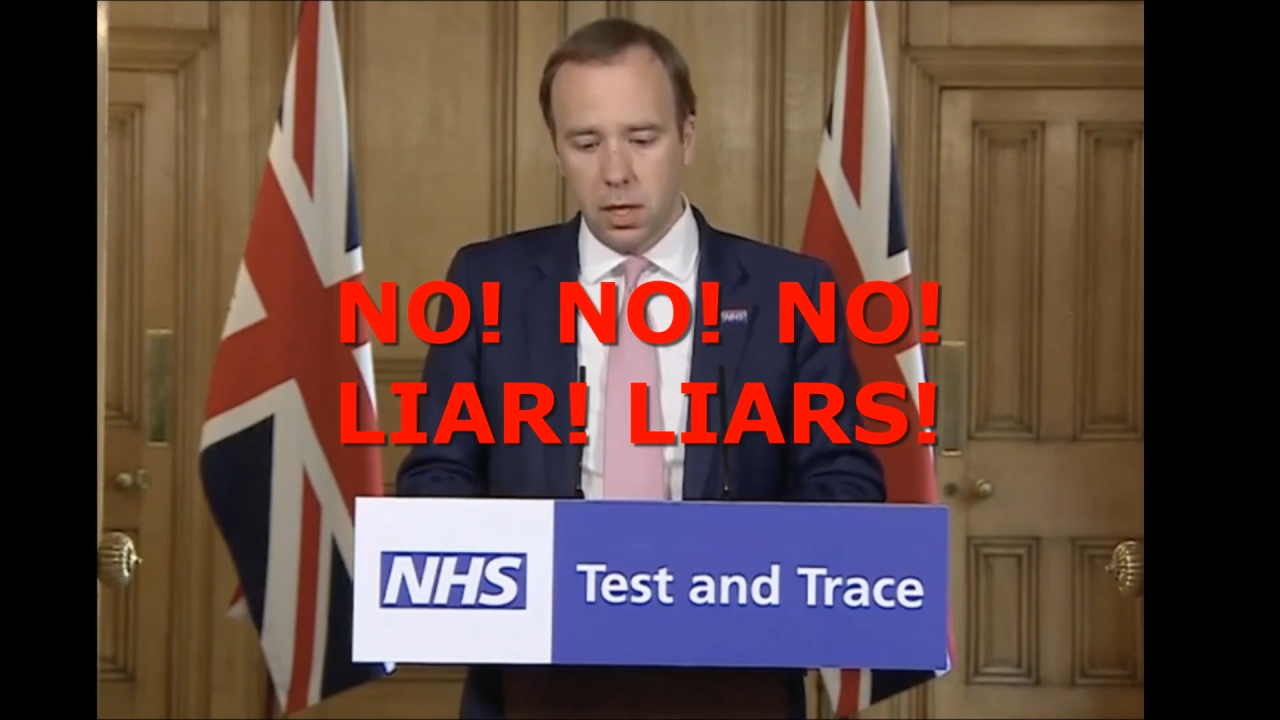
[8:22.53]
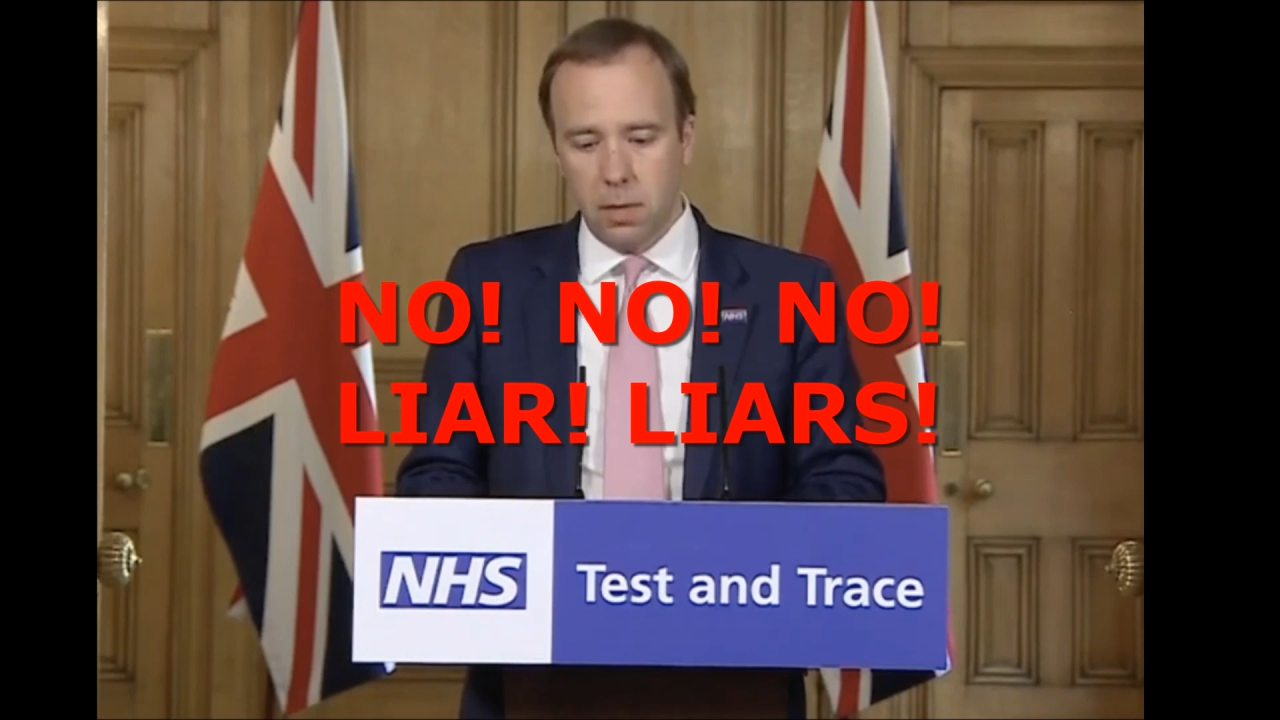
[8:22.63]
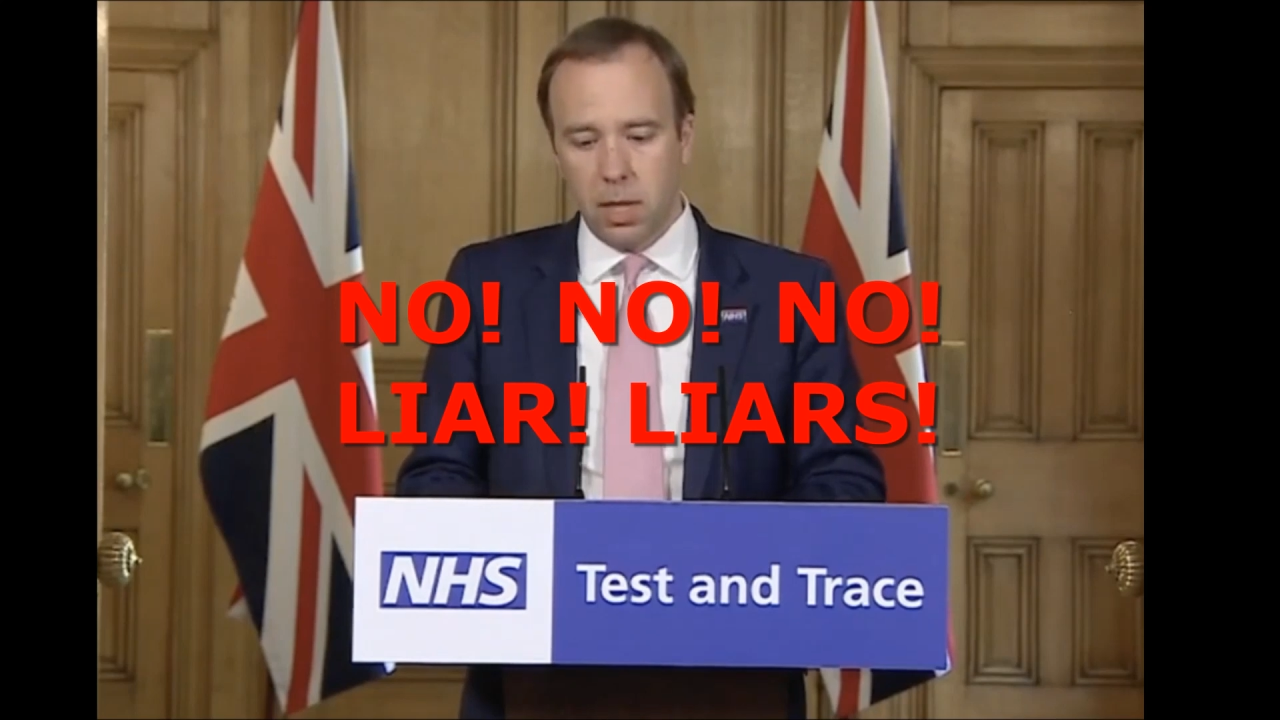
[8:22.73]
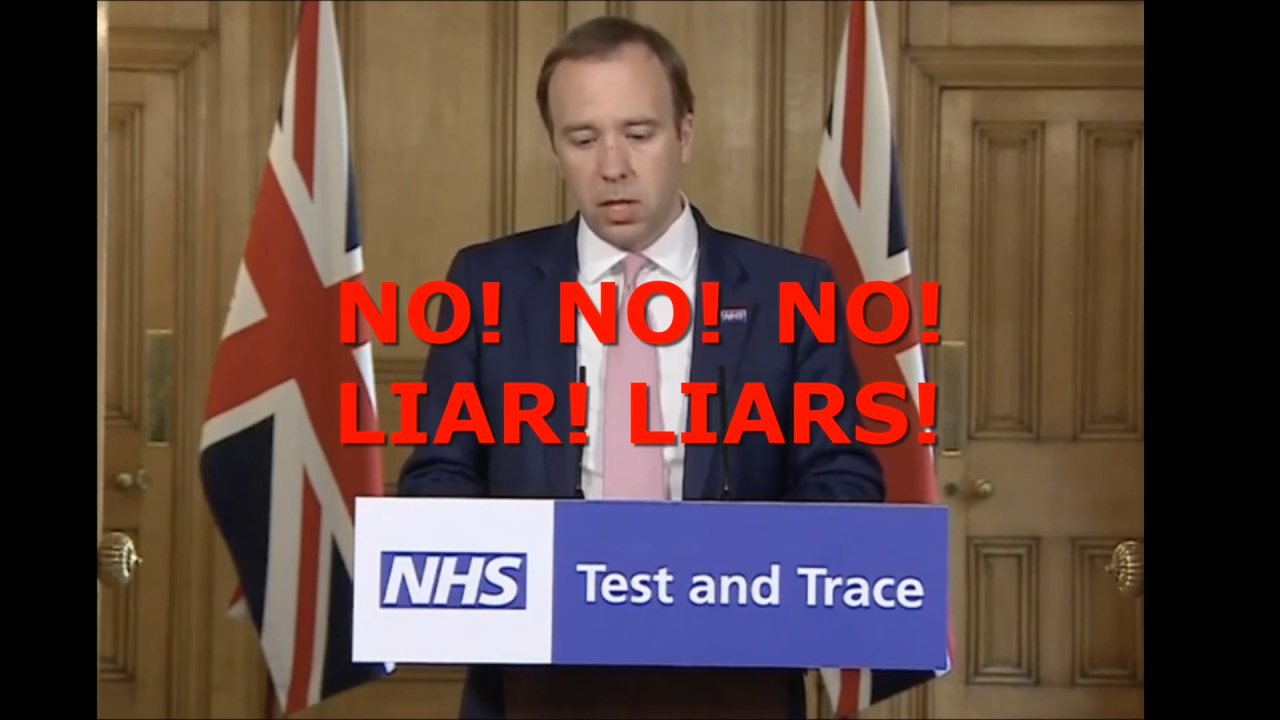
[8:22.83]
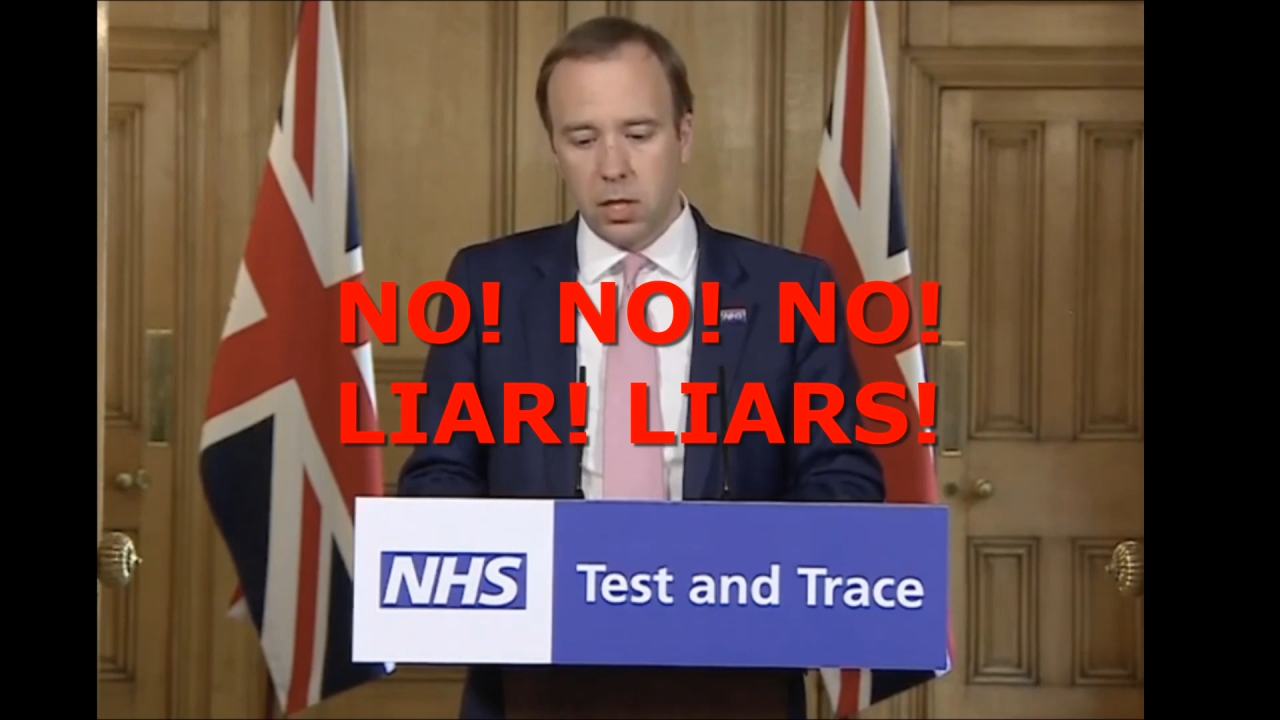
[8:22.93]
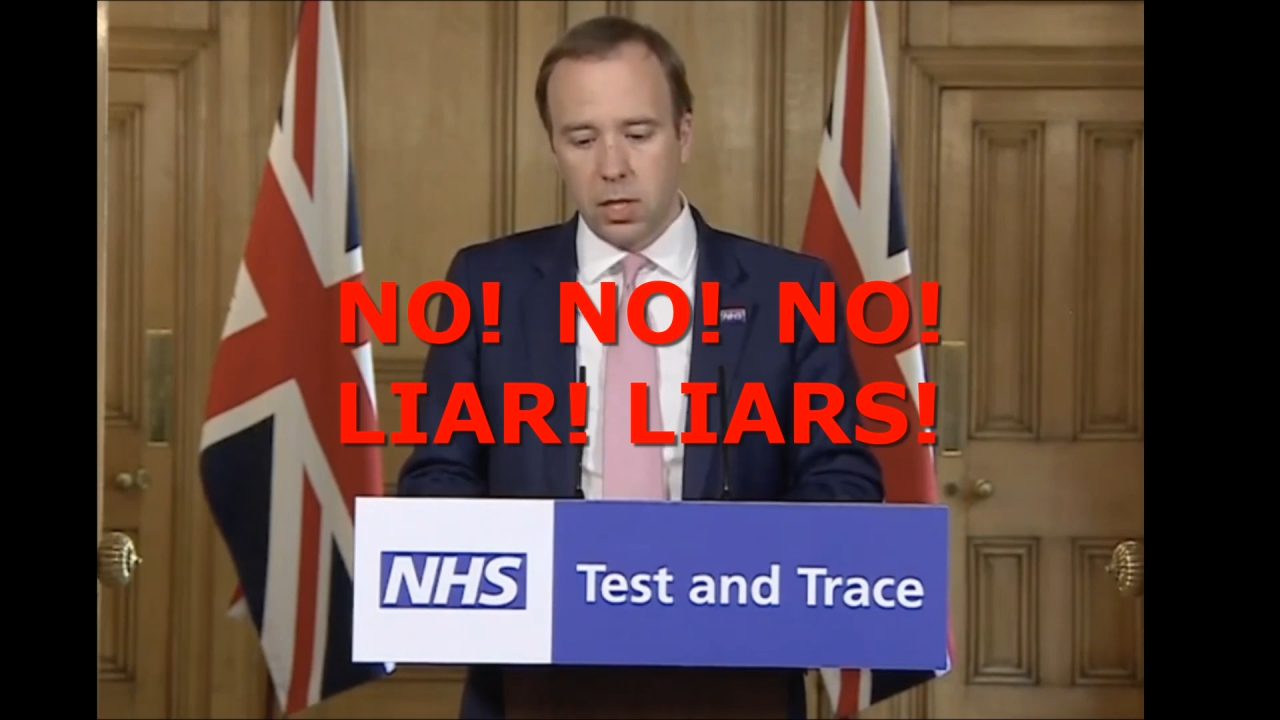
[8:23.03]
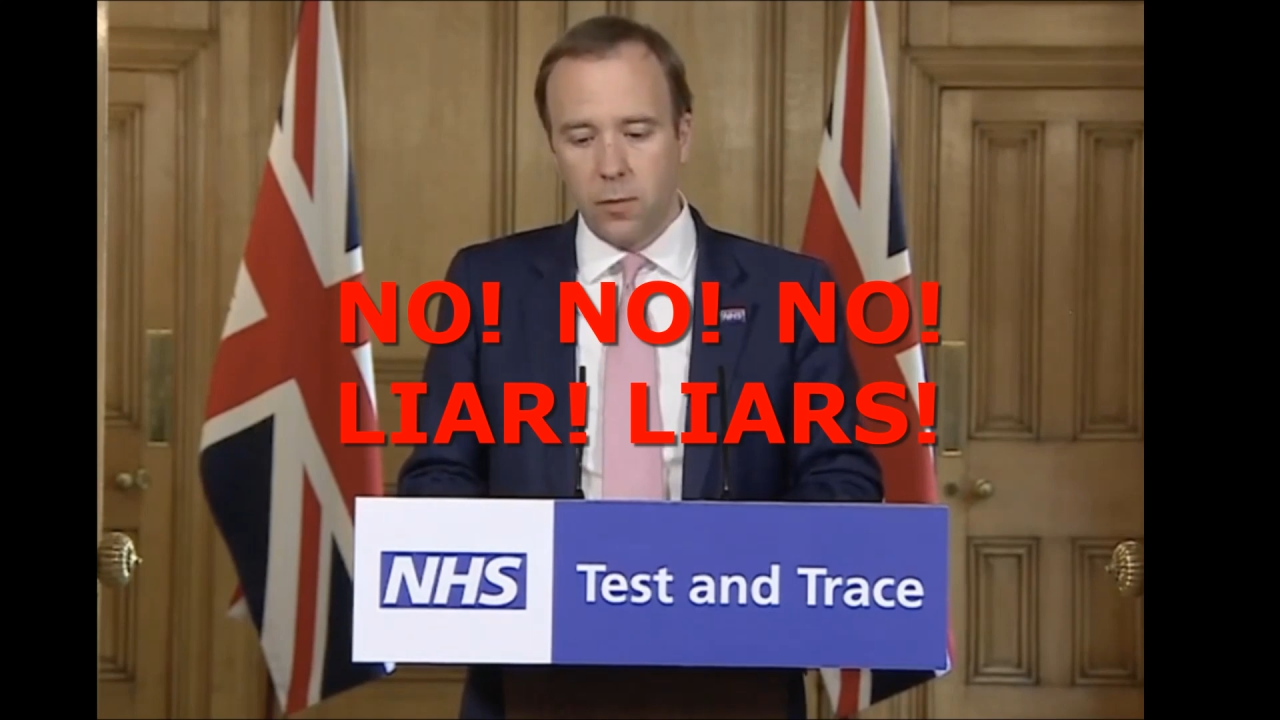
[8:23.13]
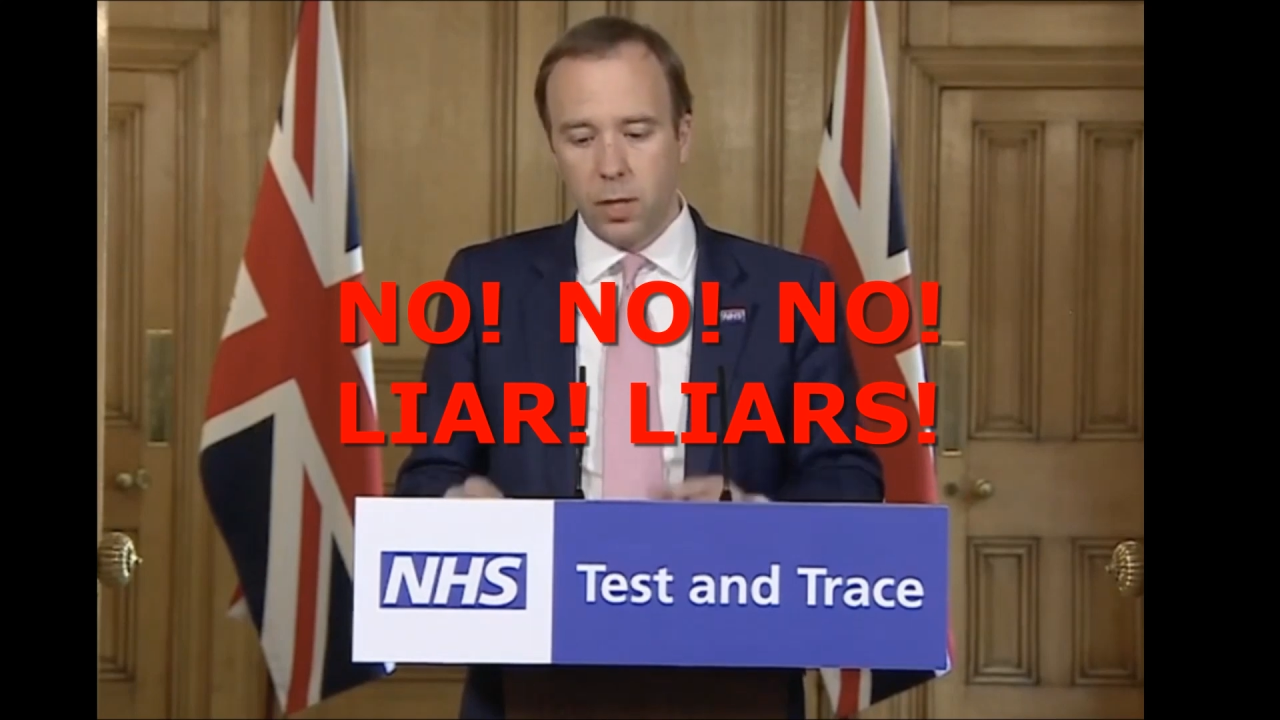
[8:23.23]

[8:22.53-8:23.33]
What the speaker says: Because if